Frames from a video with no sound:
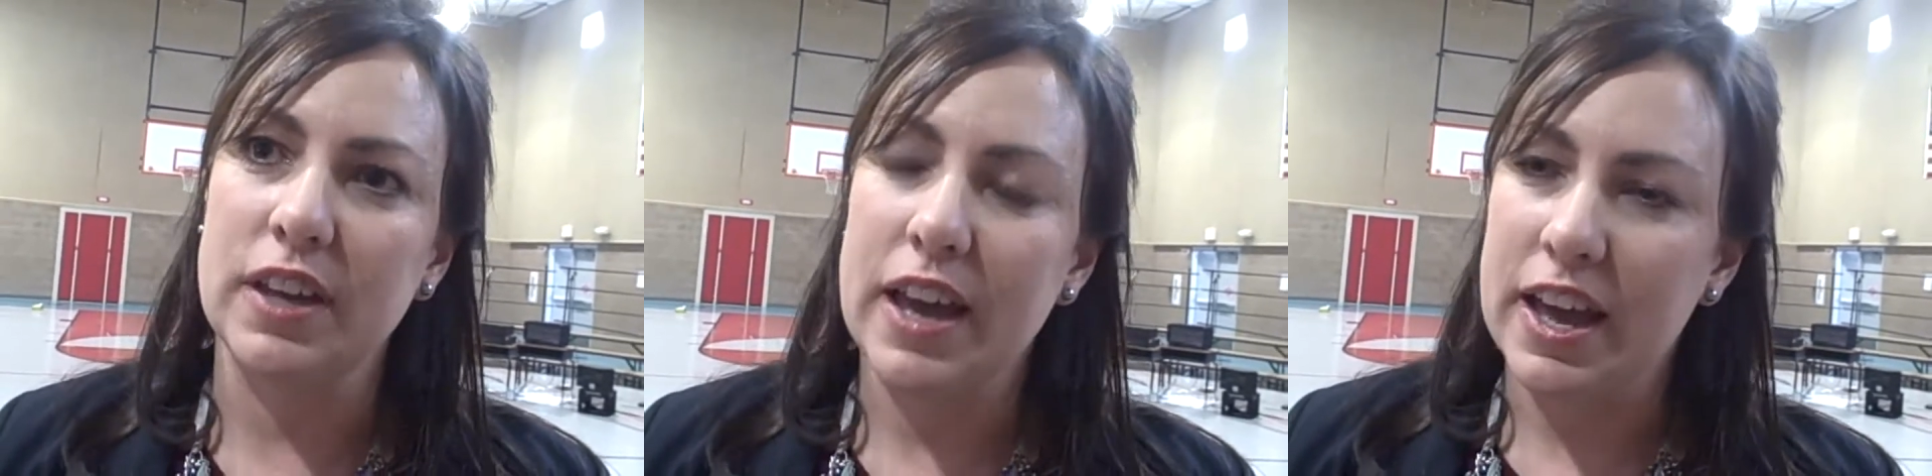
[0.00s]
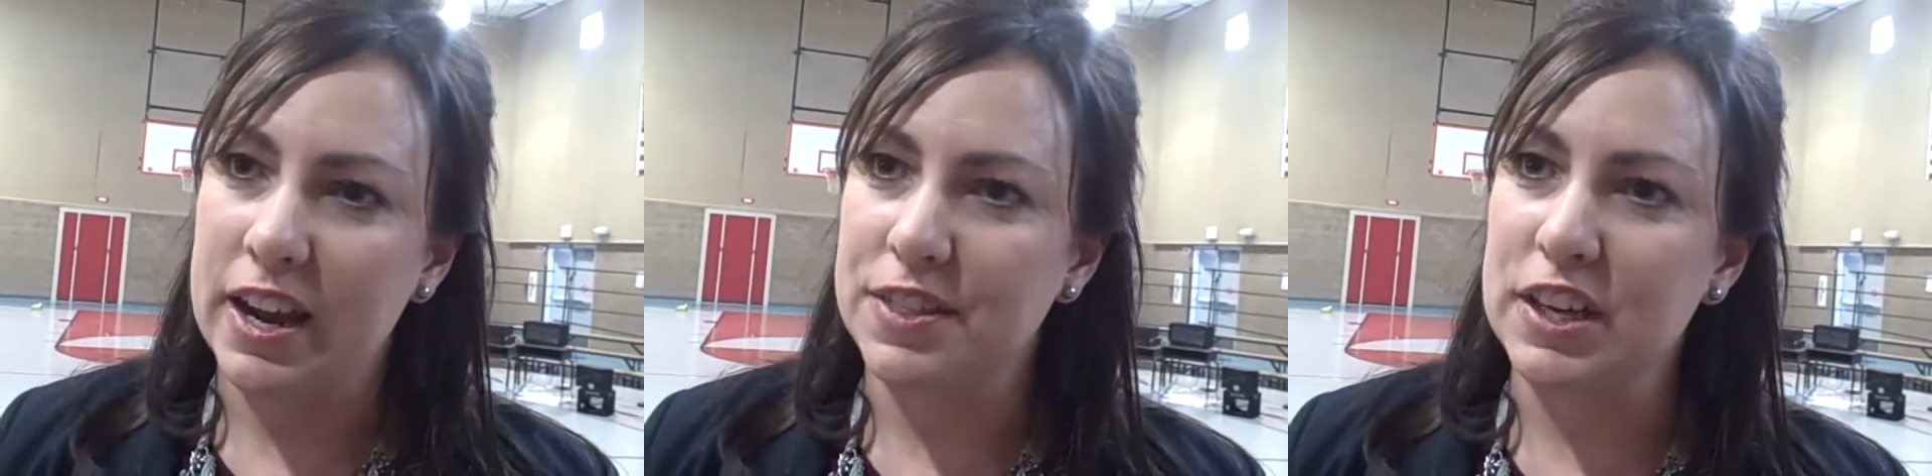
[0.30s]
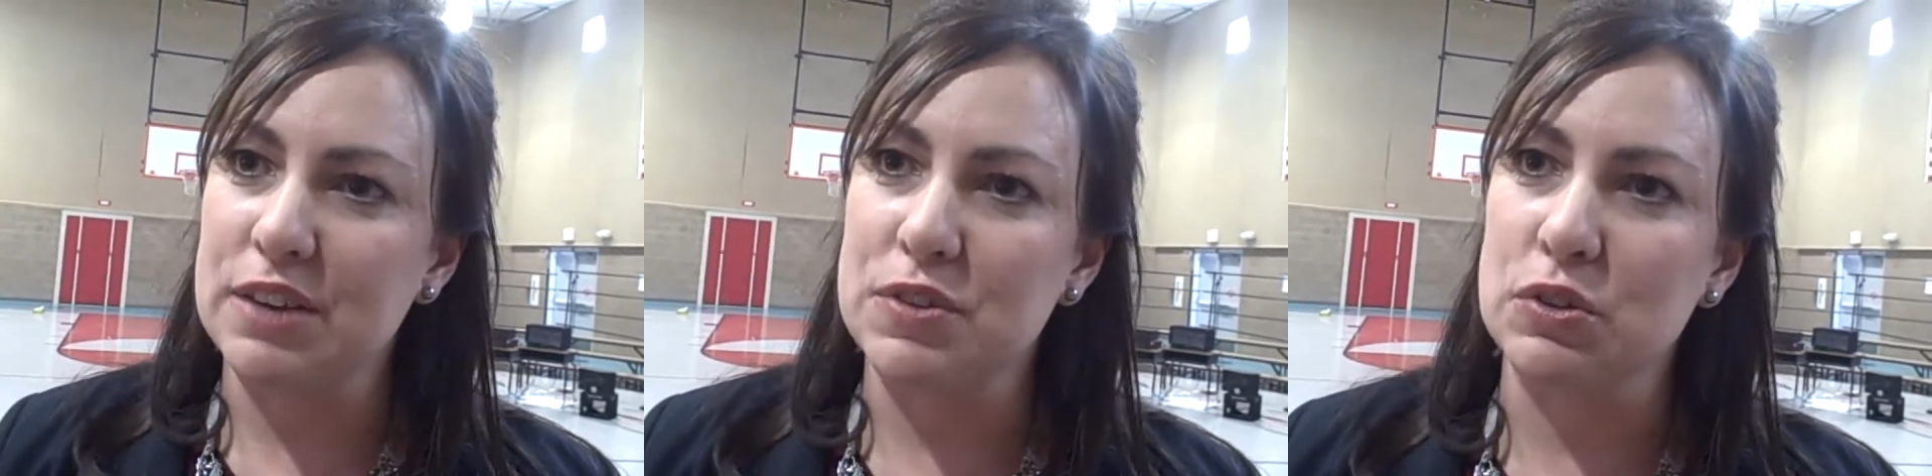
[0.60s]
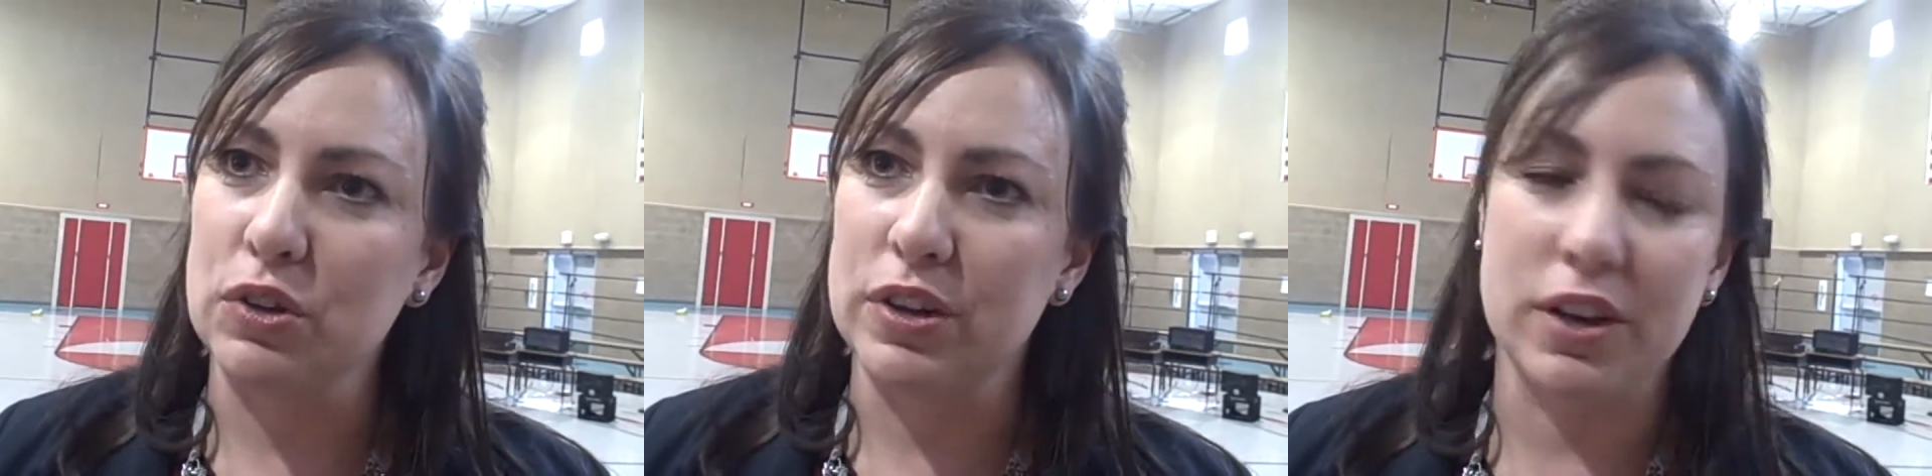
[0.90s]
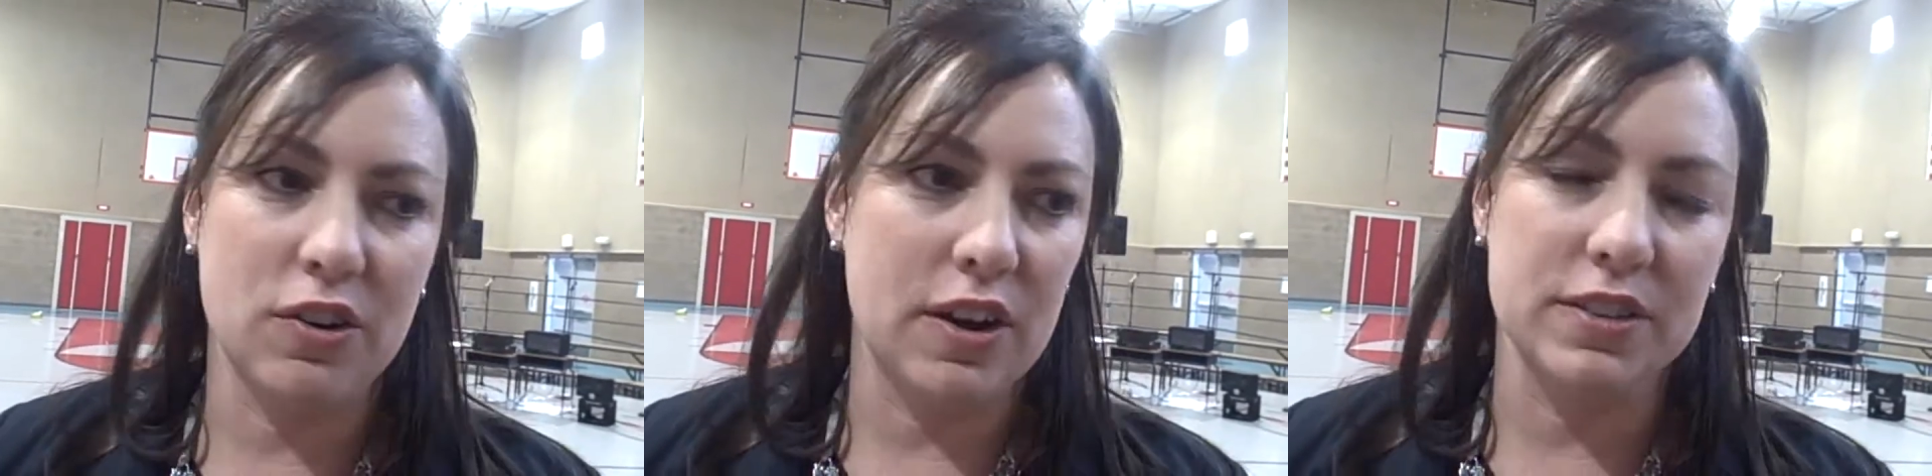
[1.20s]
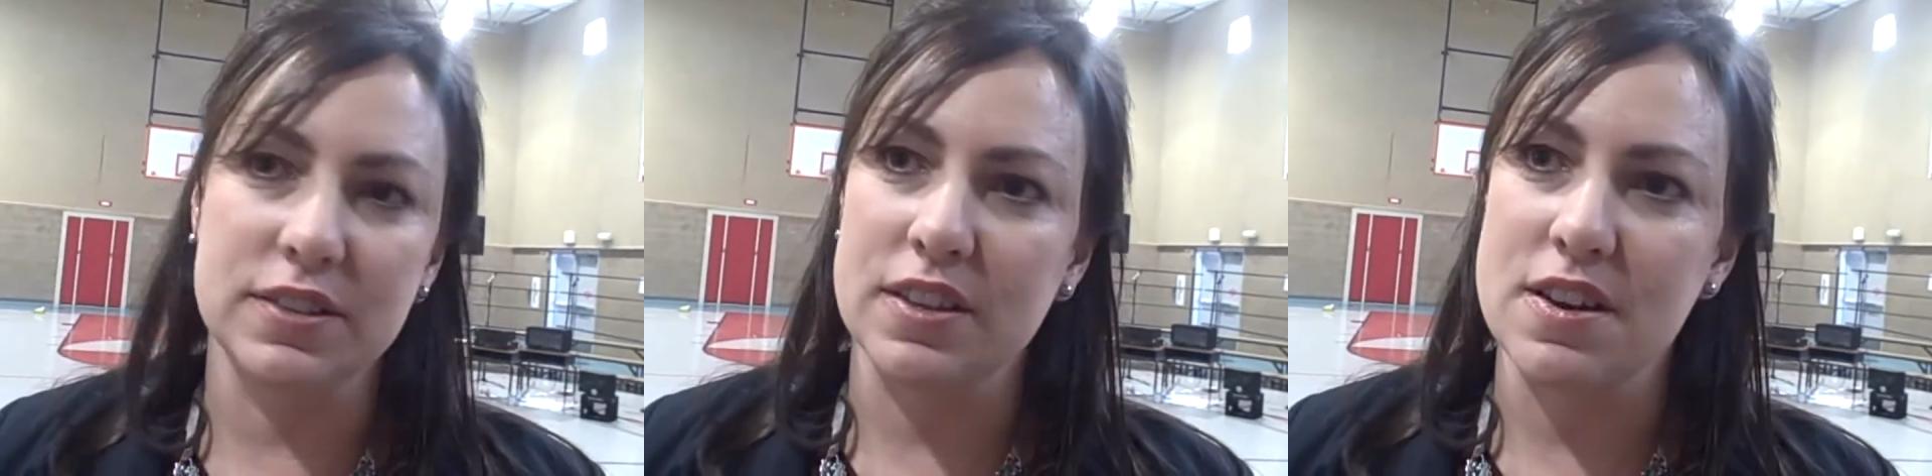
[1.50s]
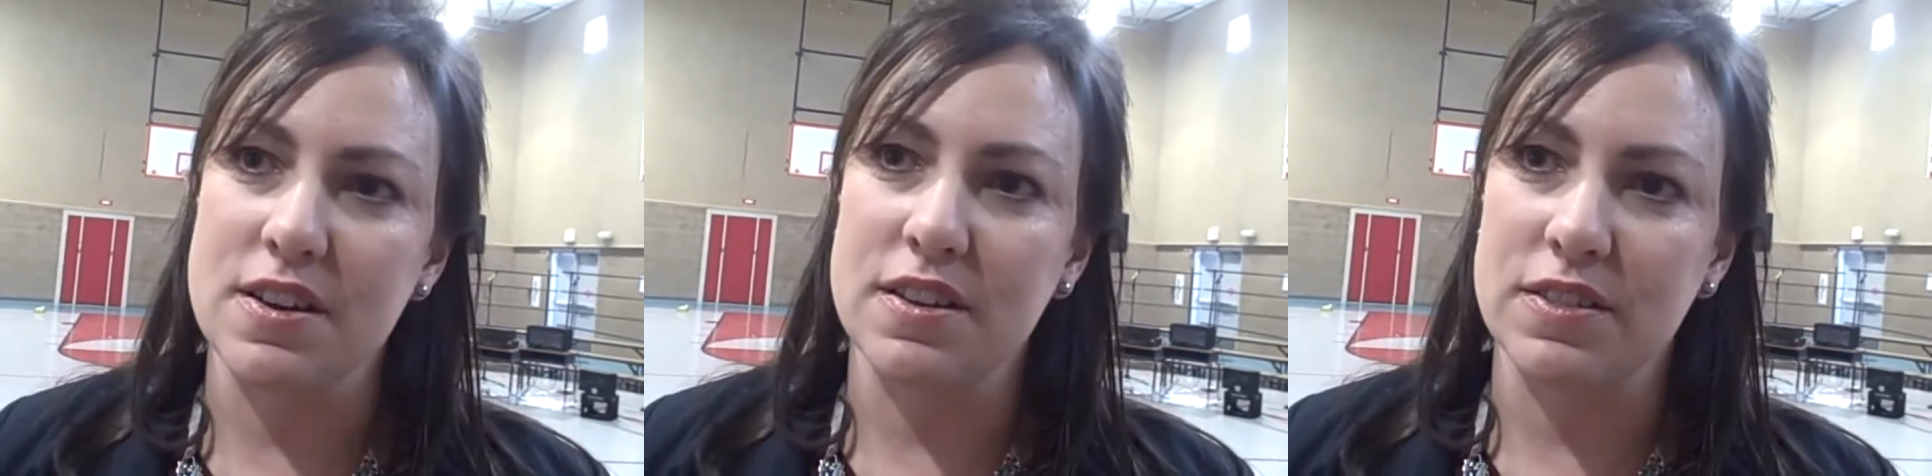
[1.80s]
and I think if you look across
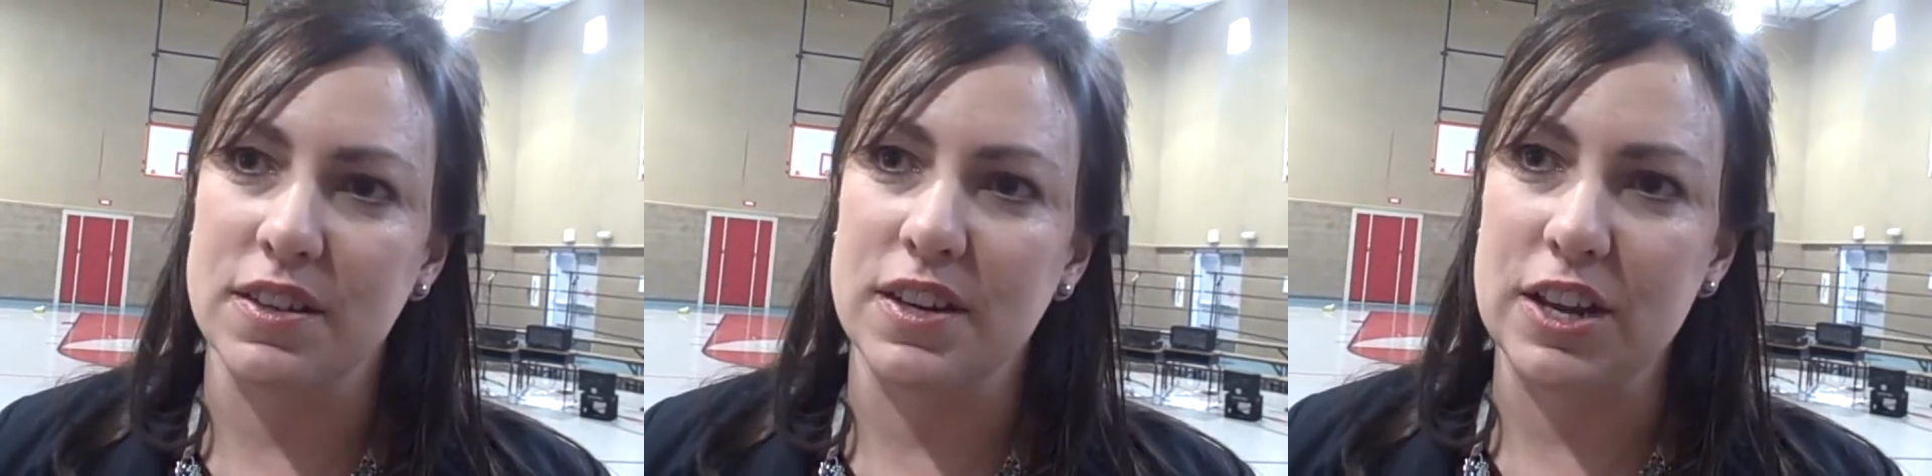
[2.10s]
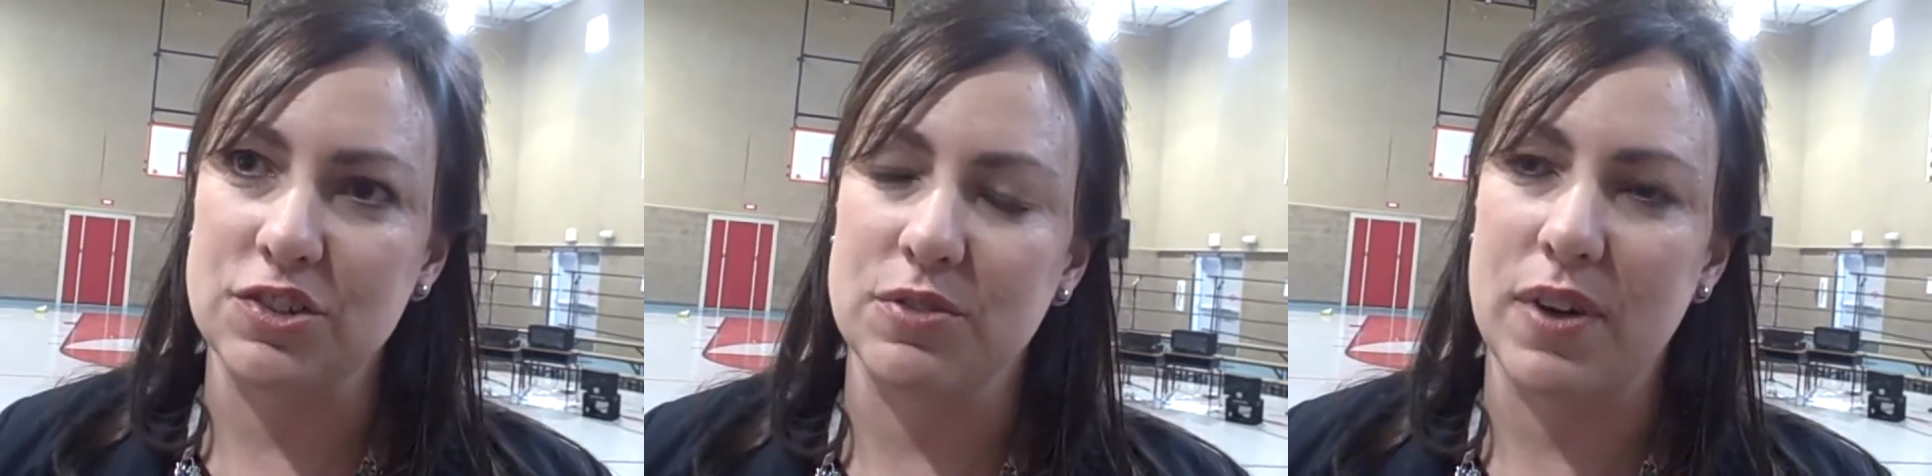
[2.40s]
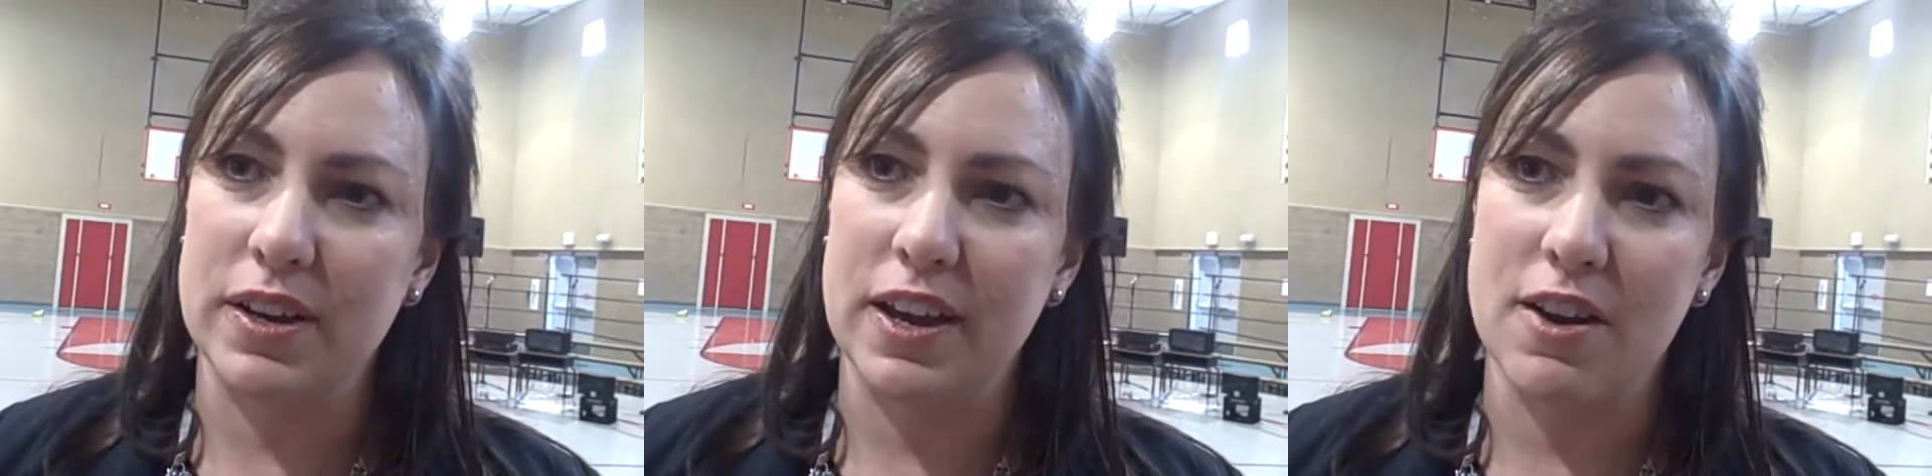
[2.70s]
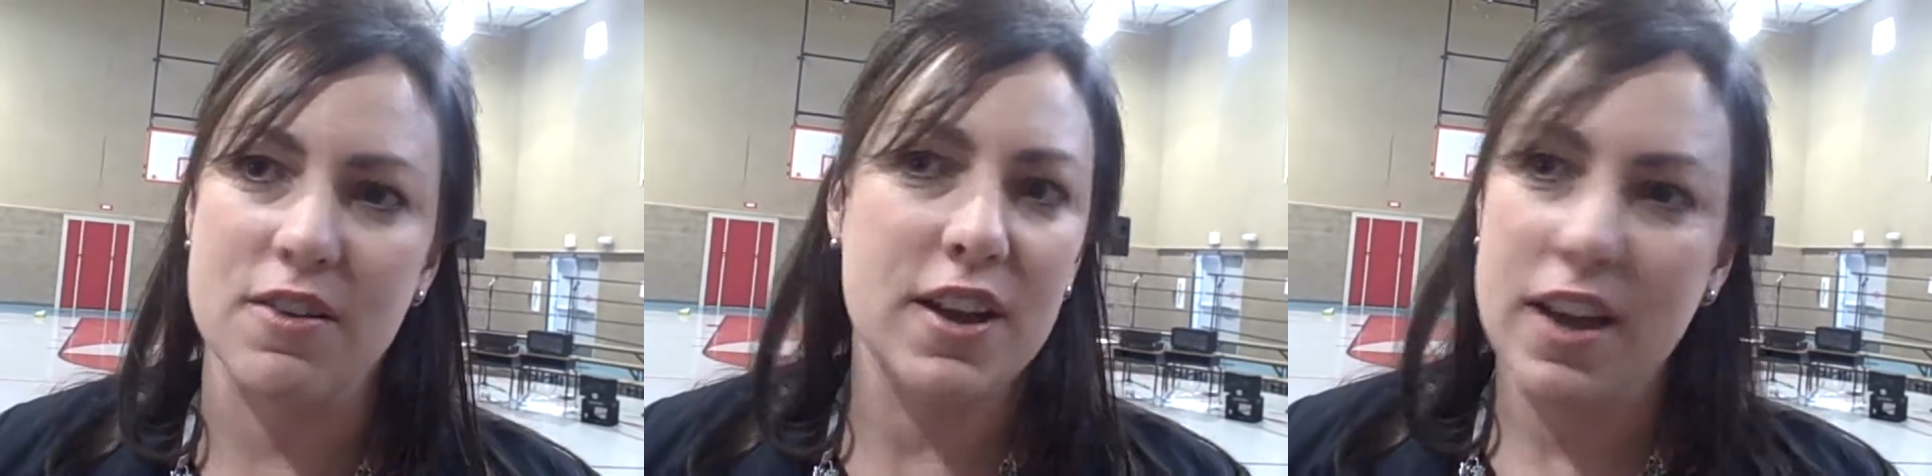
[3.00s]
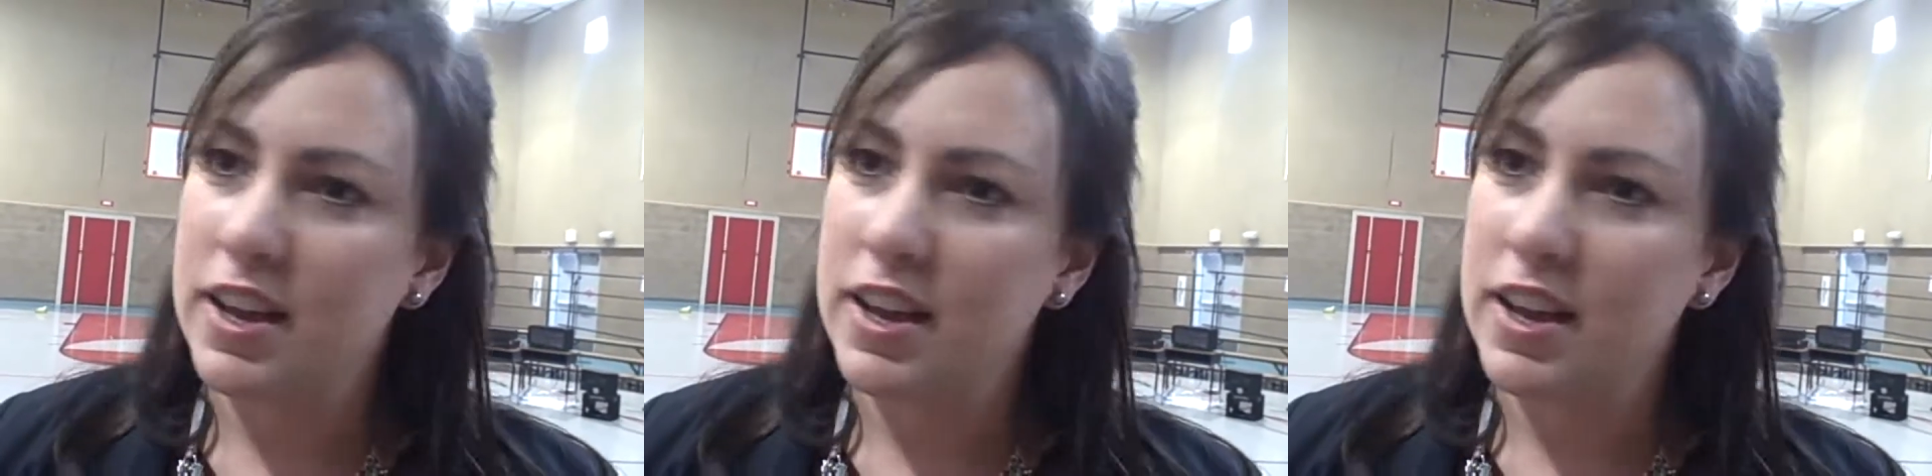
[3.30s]
the nation right now,